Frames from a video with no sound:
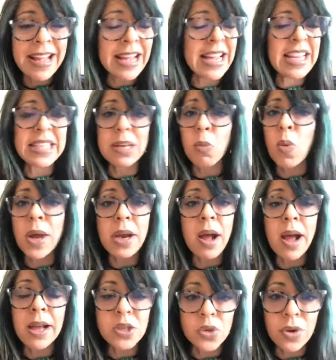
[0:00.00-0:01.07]
is
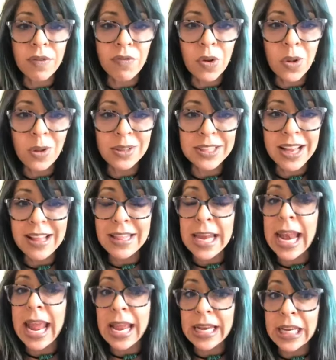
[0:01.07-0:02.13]
100-fold than
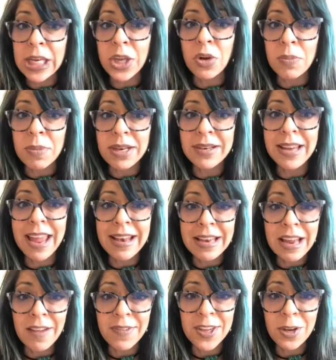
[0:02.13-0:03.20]
any human can
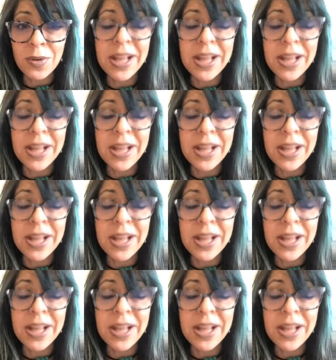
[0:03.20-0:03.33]
give you,